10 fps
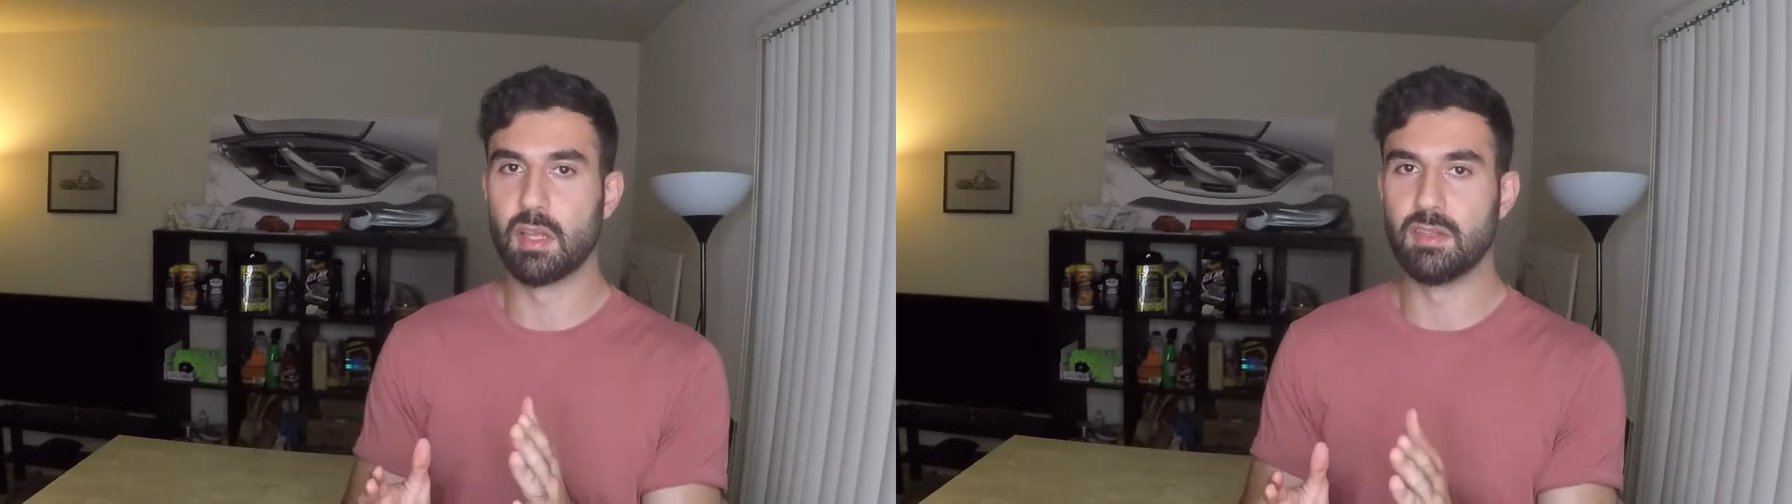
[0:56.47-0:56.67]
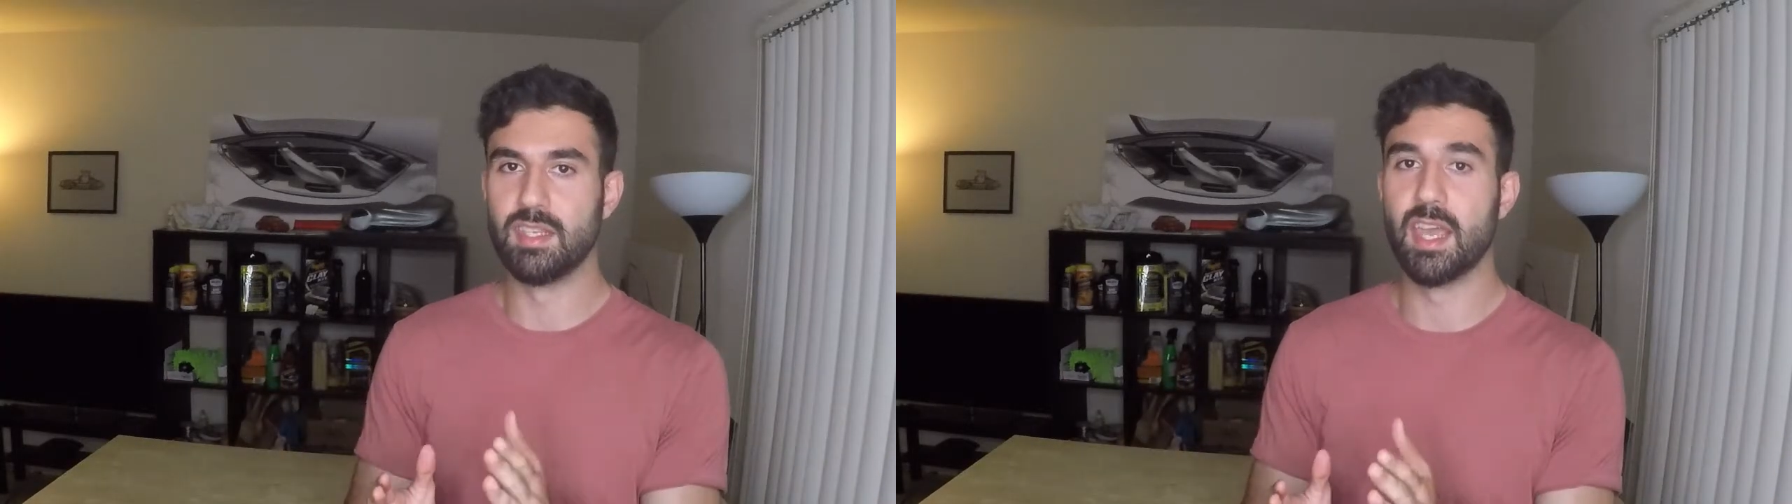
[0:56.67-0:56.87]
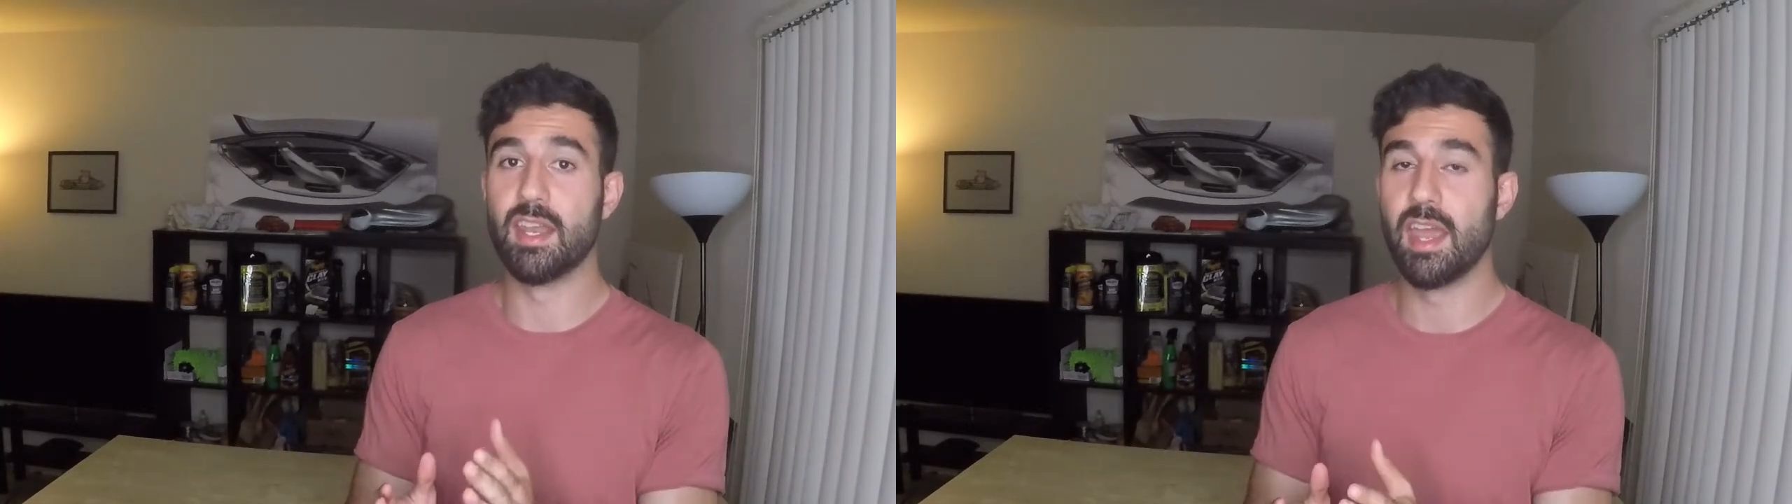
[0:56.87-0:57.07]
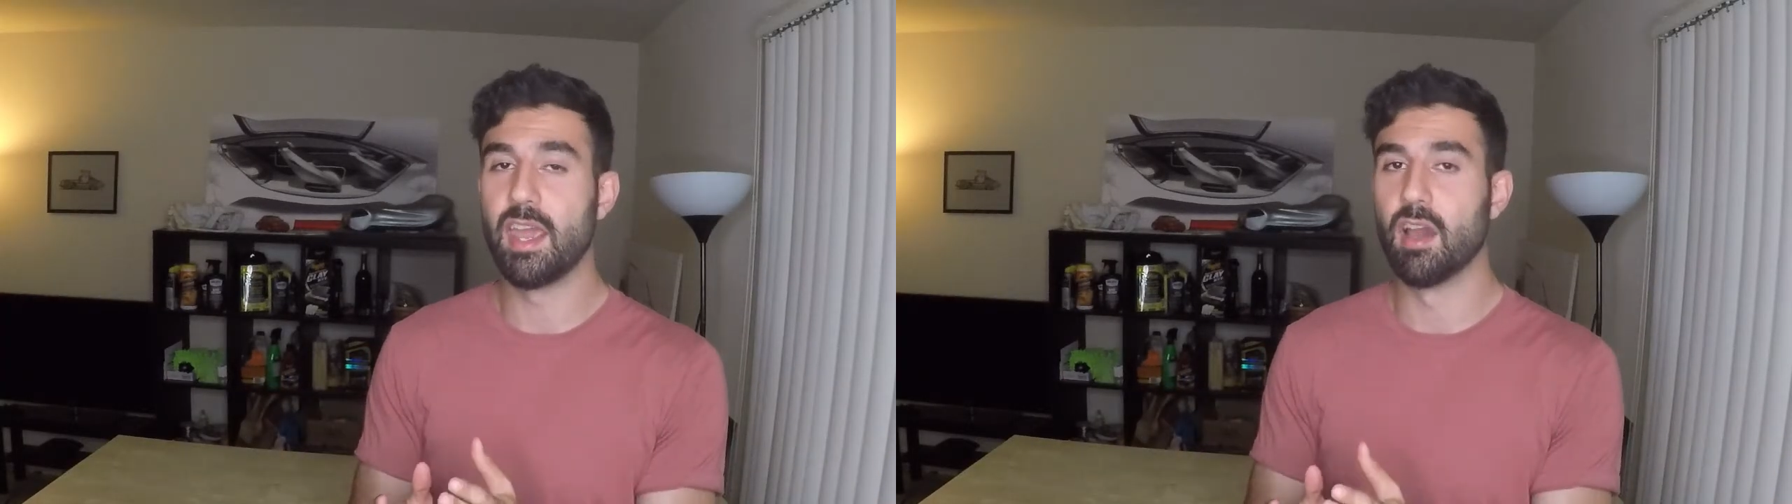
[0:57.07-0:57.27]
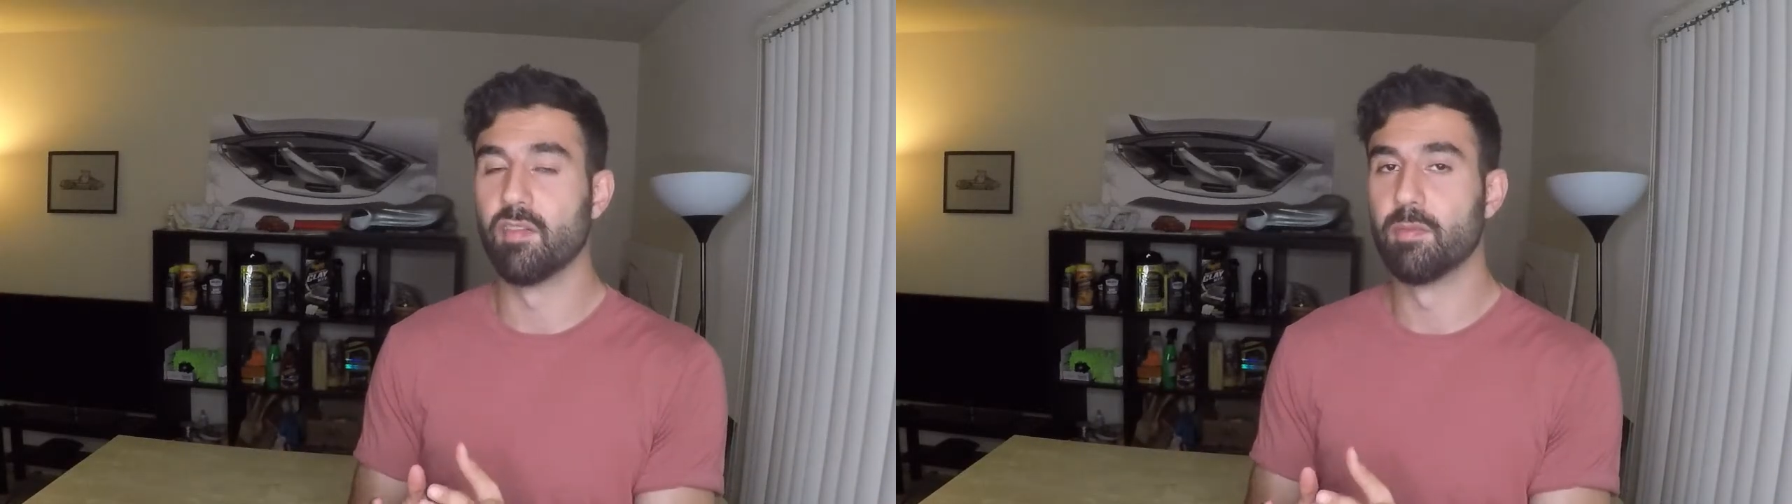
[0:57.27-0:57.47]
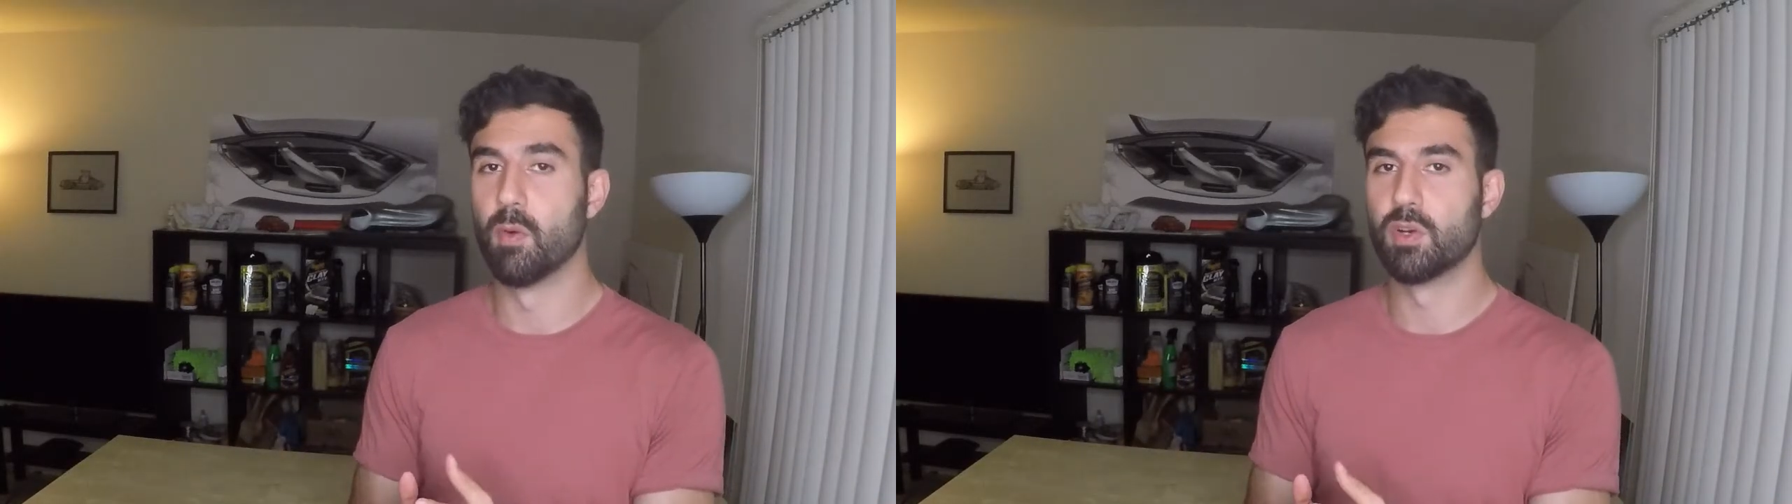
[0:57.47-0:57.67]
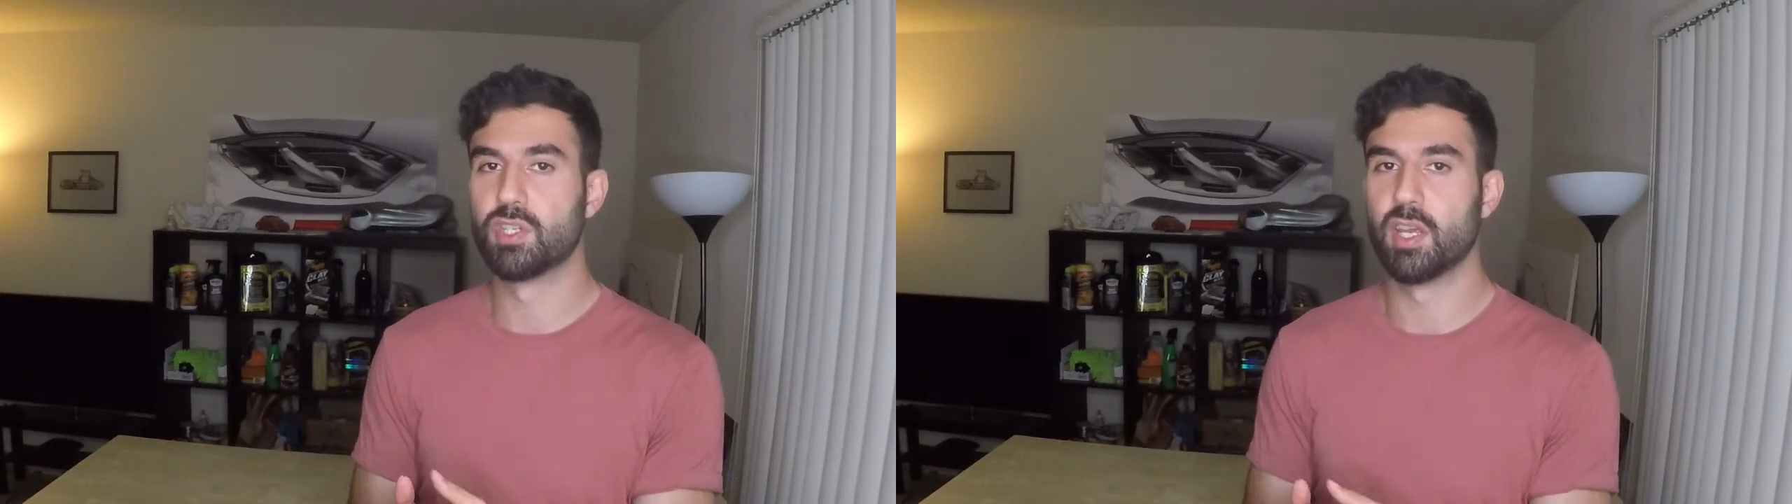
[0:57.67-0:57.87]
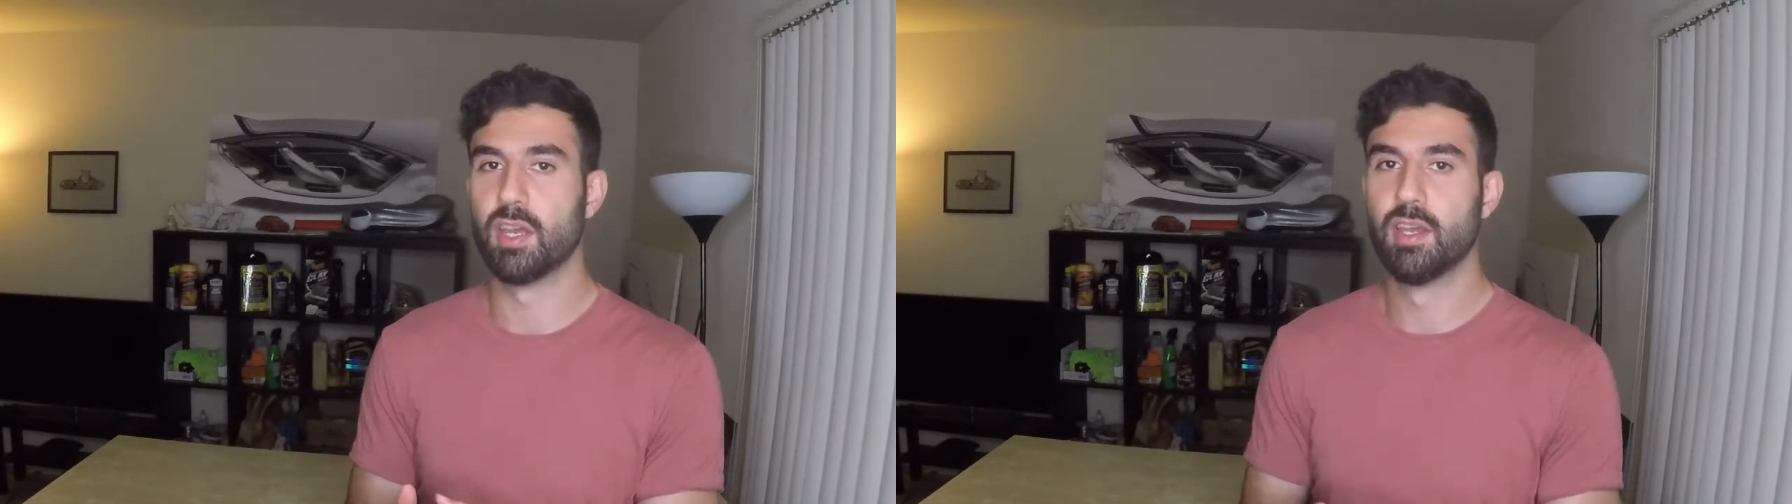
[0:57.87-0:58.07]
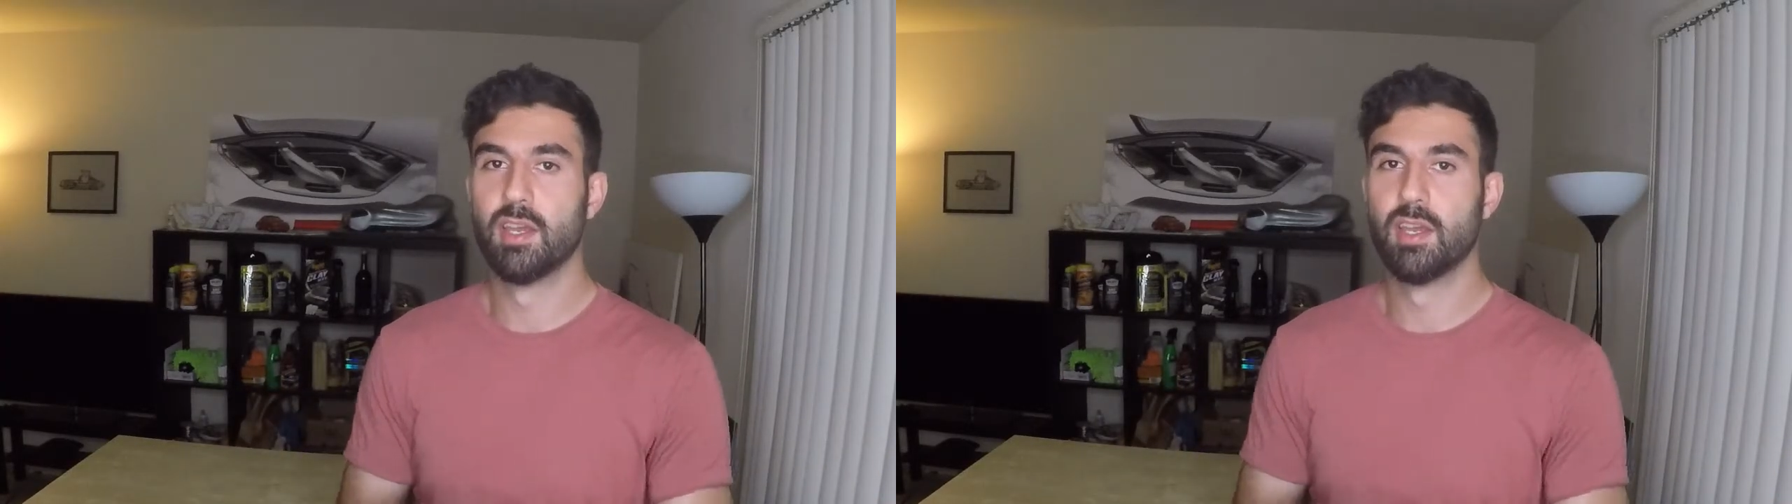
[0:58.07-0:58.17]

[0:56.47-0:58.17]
DNA of Porsche